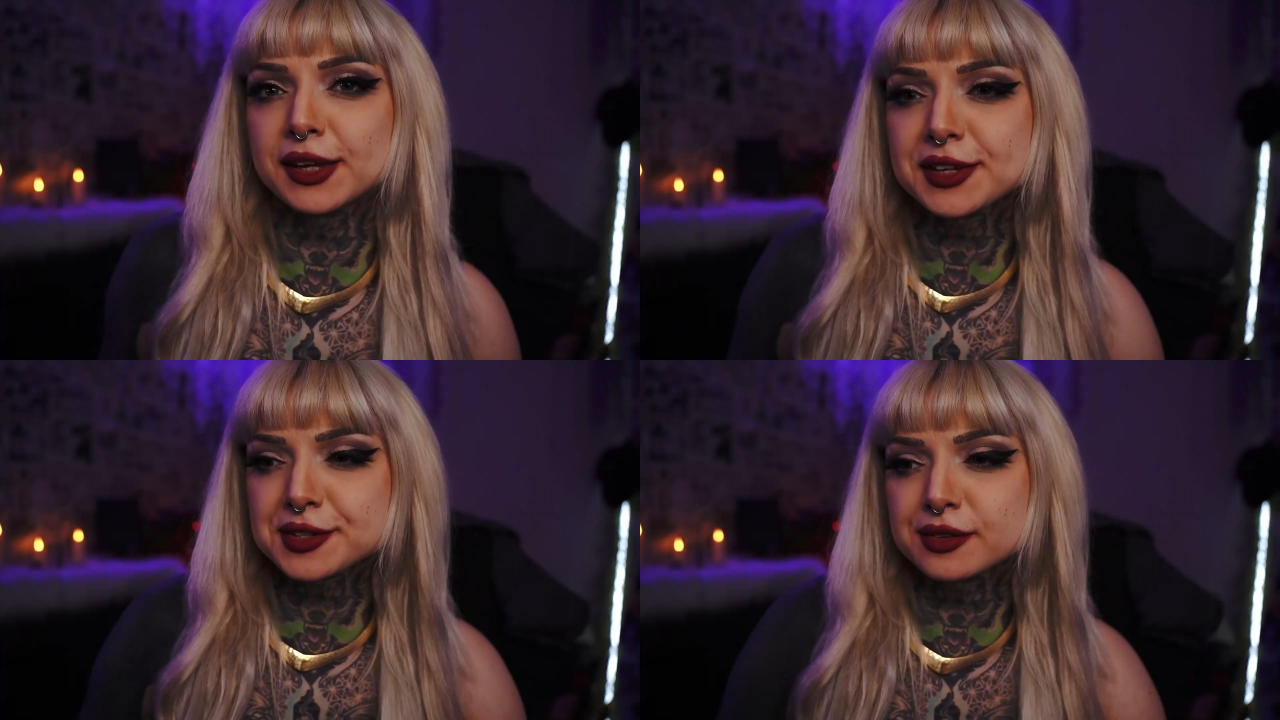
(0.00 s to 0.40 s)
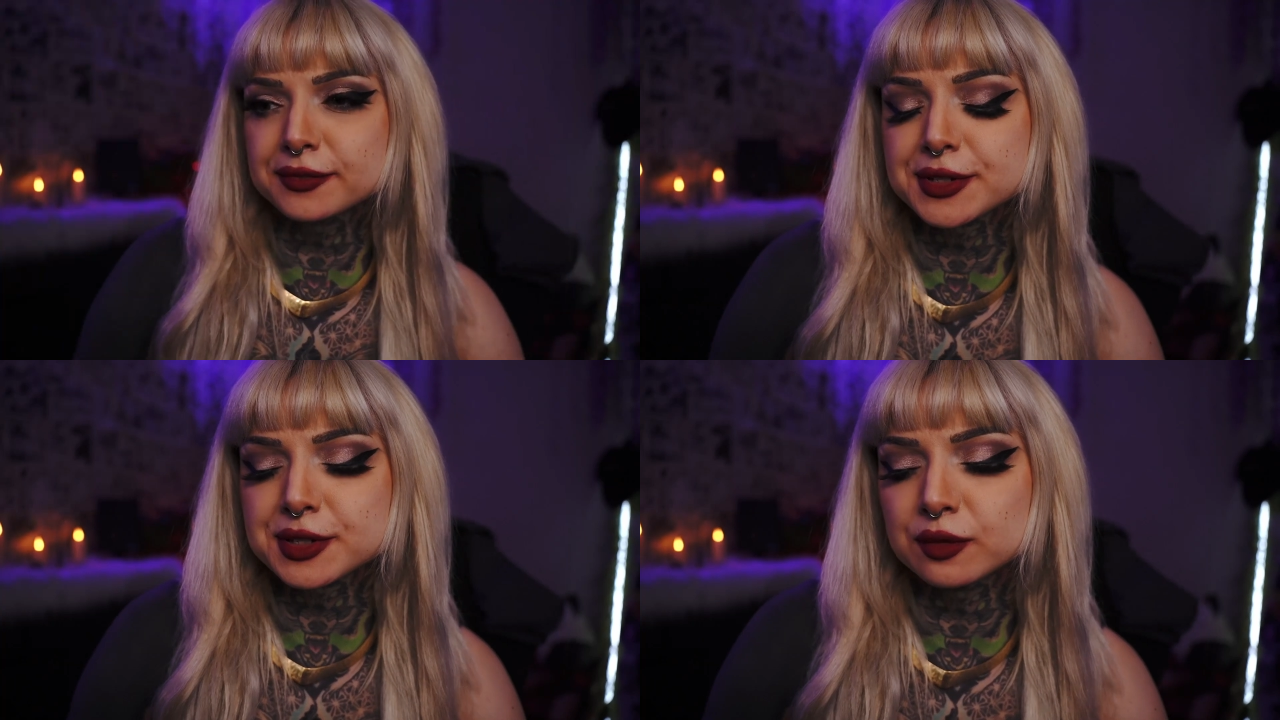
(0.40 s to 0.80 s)
guess the
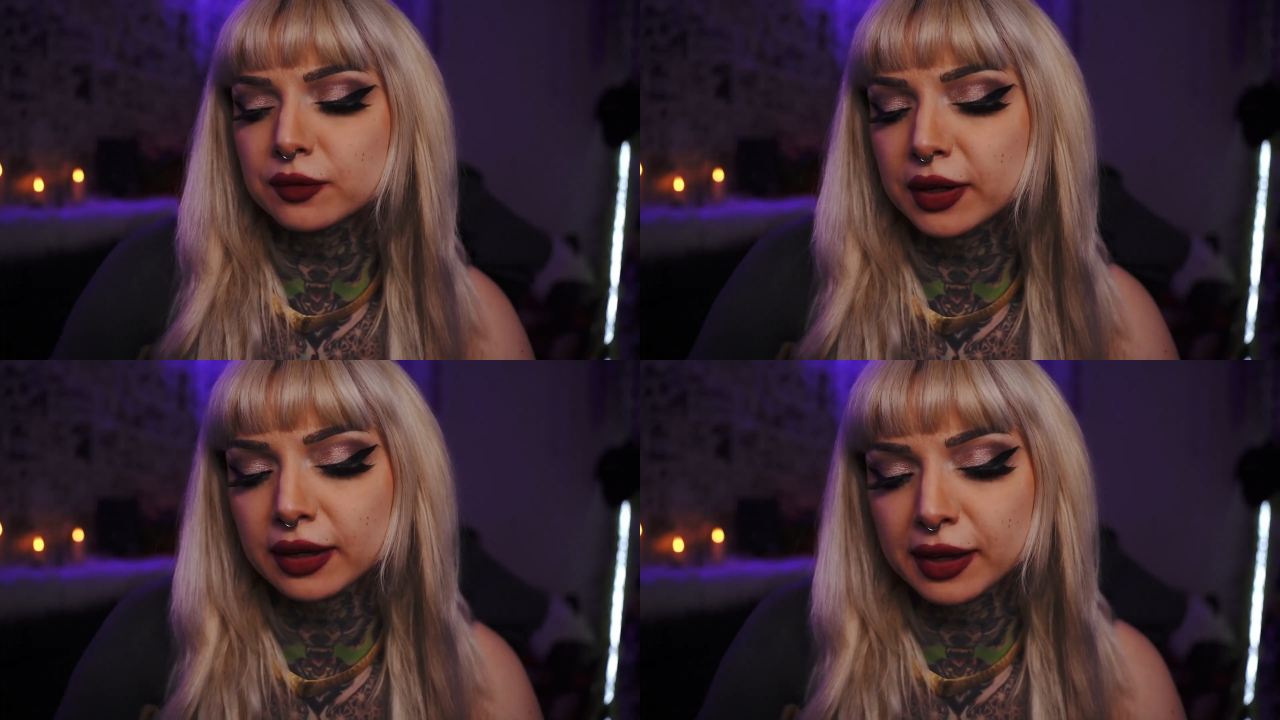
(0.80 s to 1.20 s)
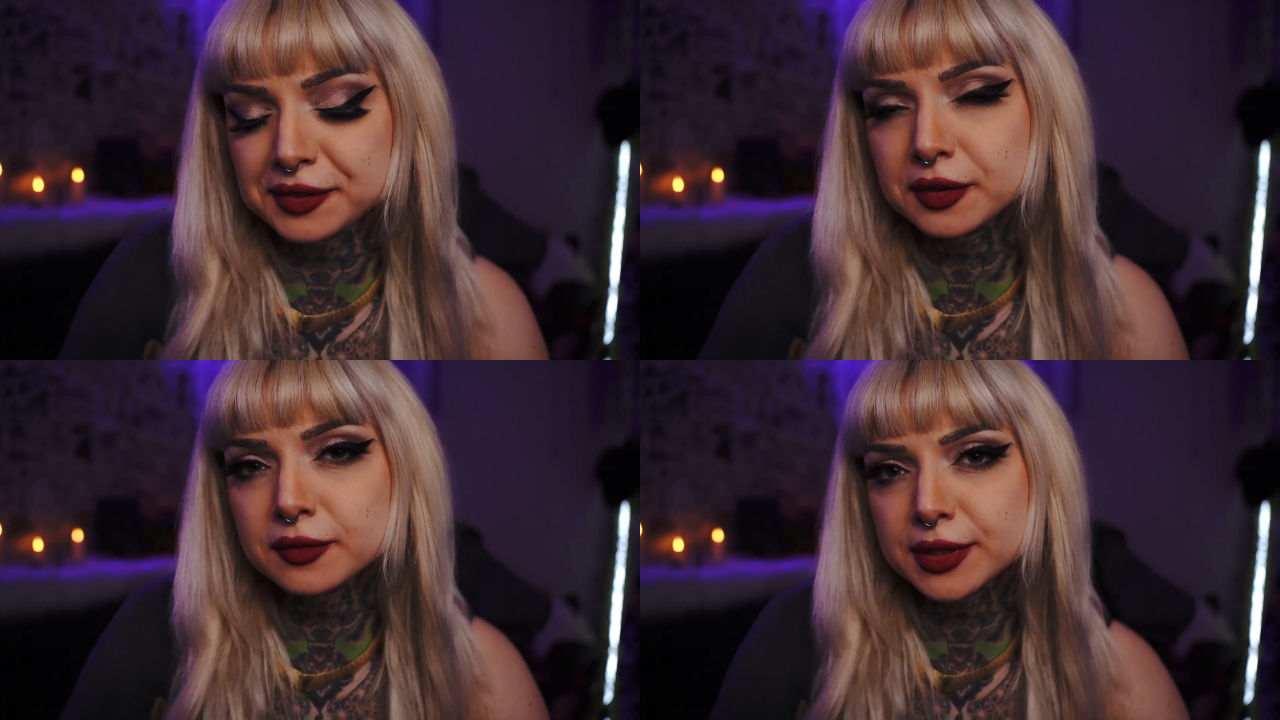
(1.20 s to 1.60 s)
reason why I
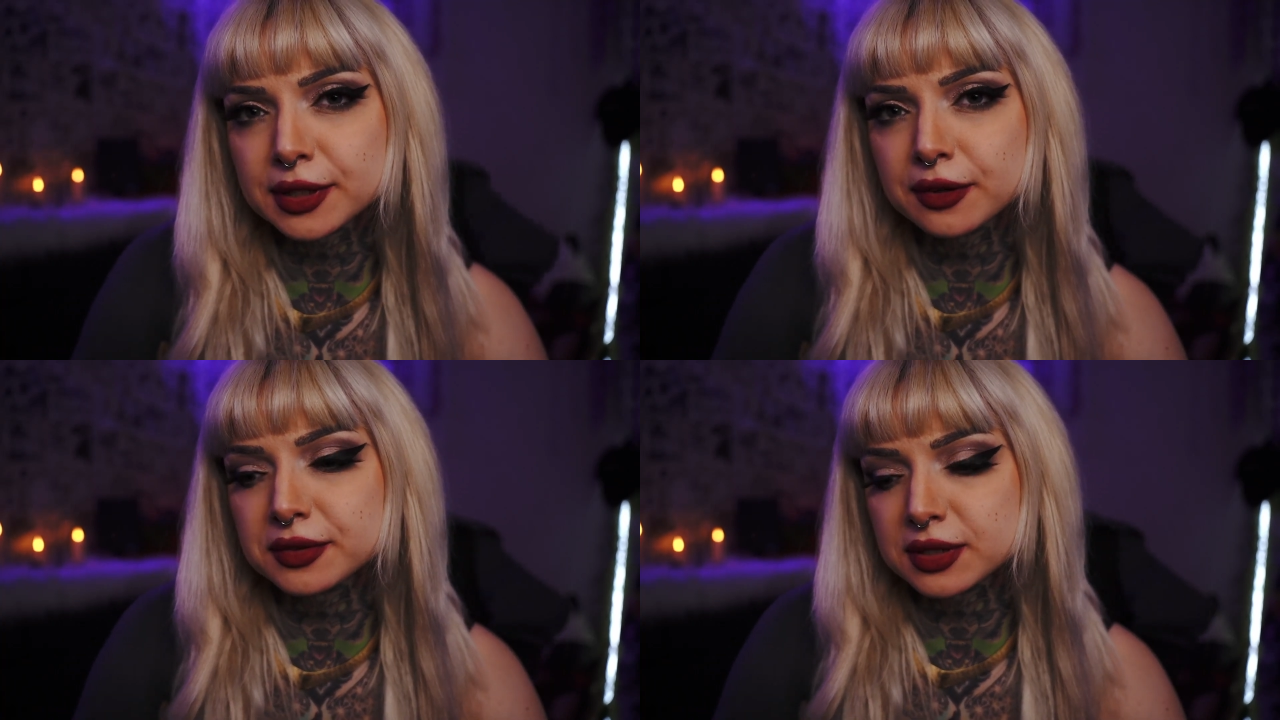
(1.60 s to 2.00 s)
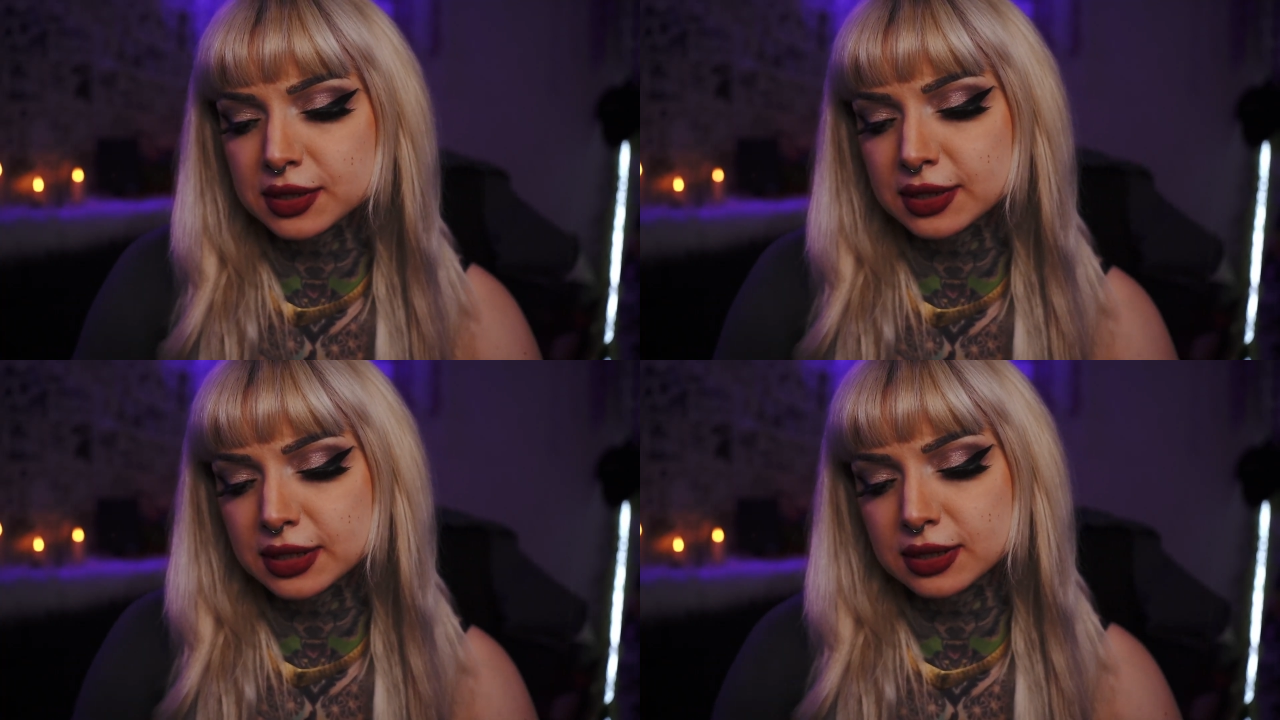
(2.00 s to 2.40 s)
don't really go into
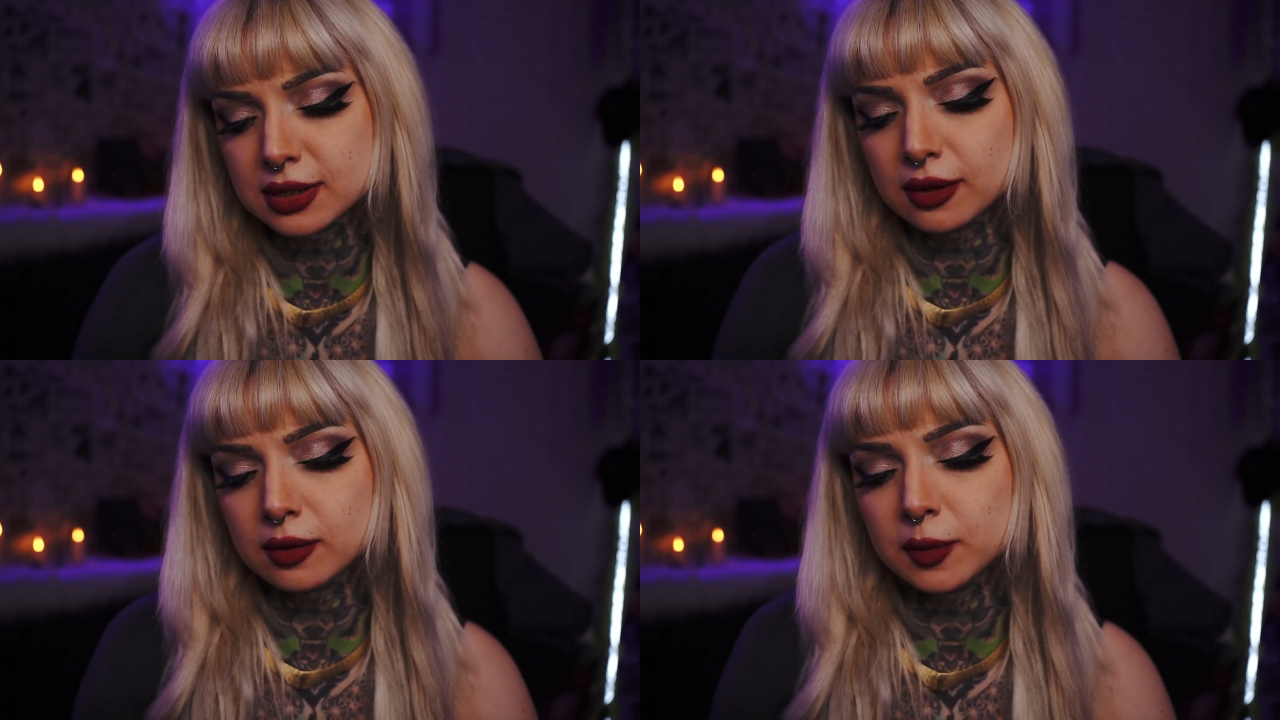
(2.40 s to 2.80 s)
detail